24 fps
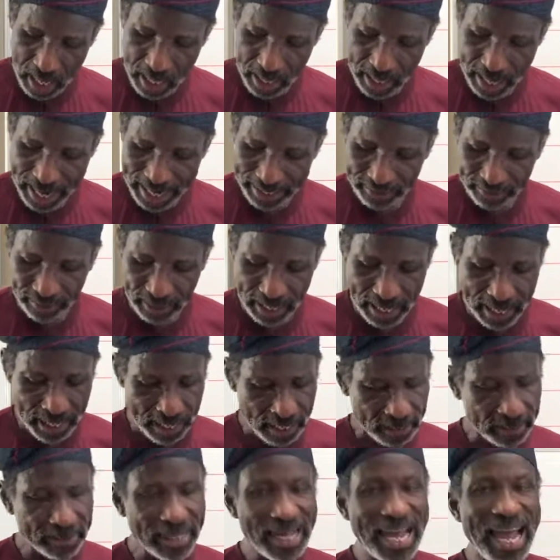Next
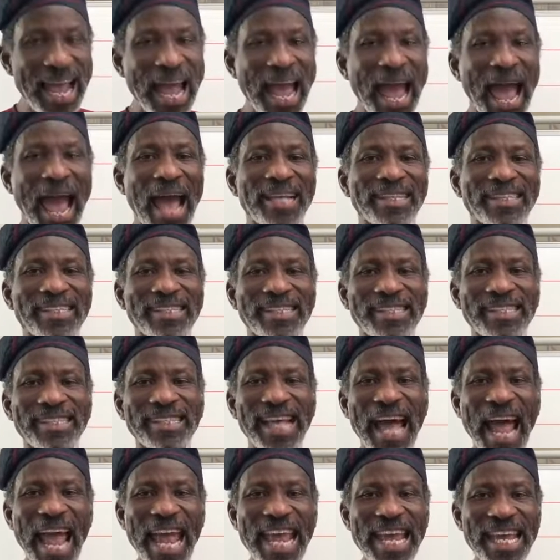is
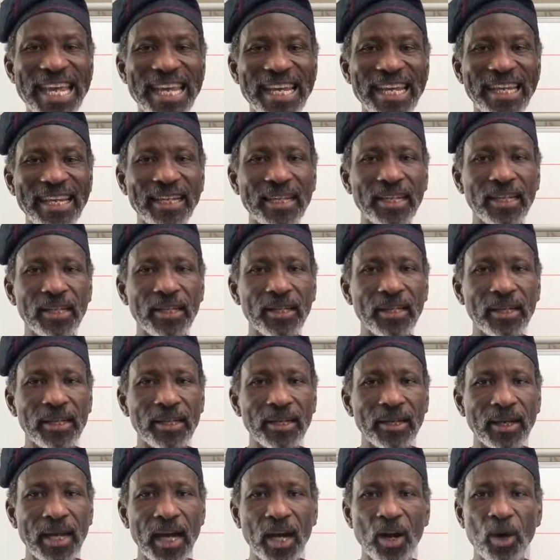Zain.
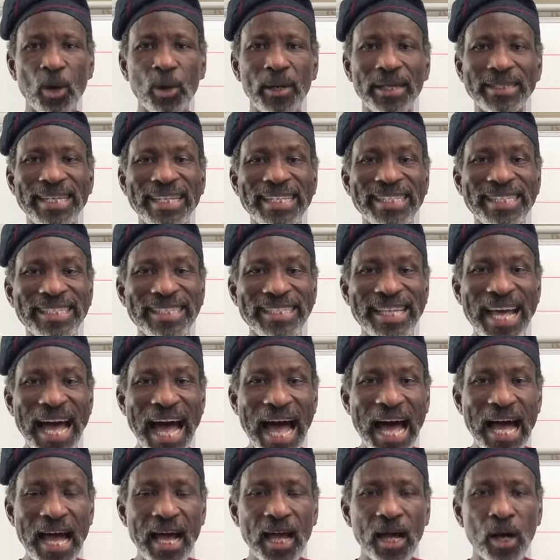You can call it Z
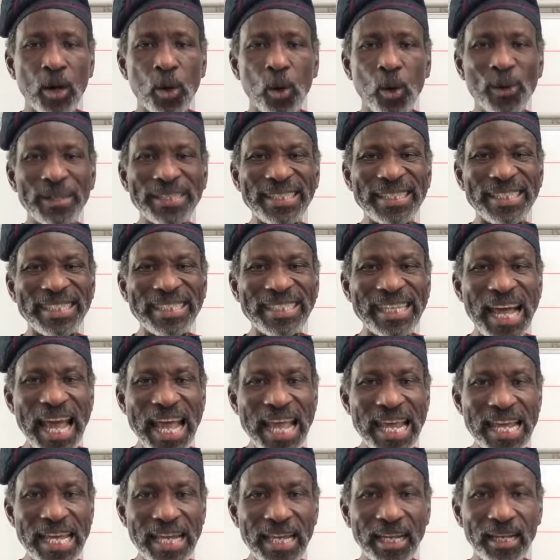or
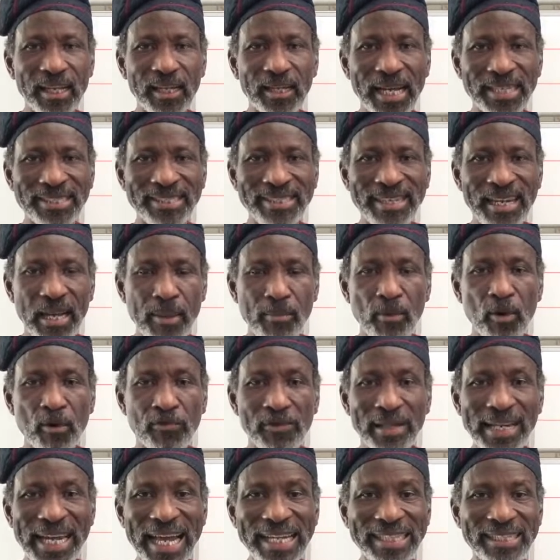Zain. That's the name of
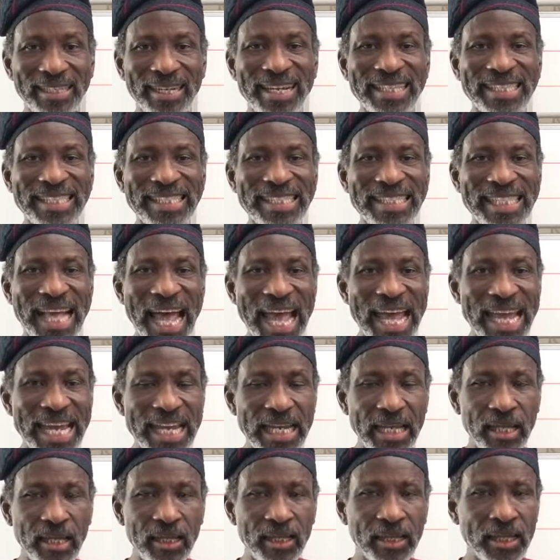the letter,
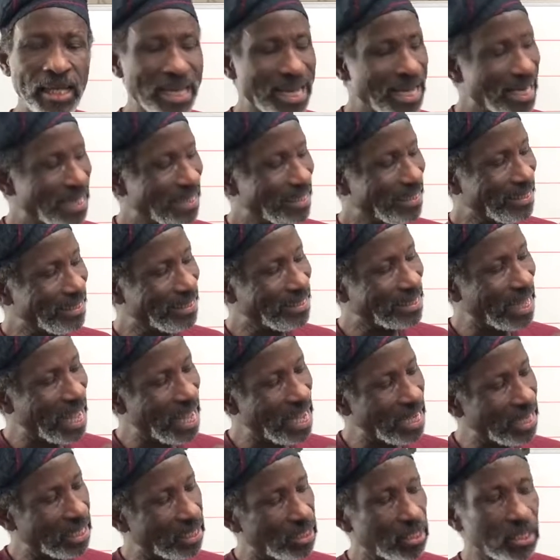Zain.
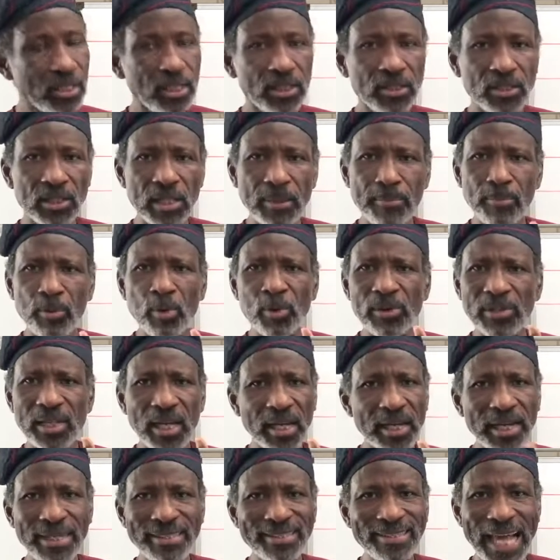Zain, simple
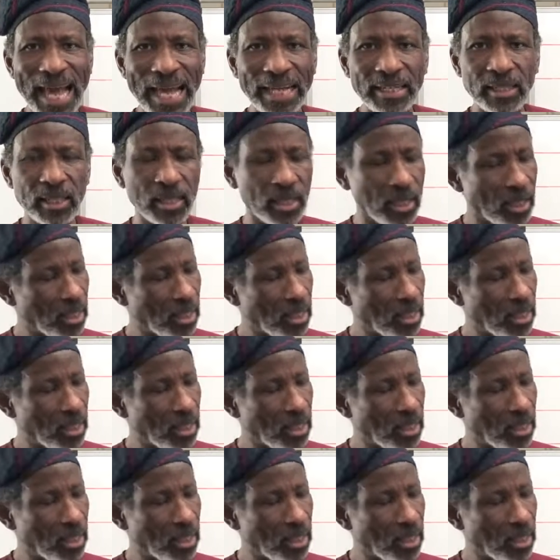like a Z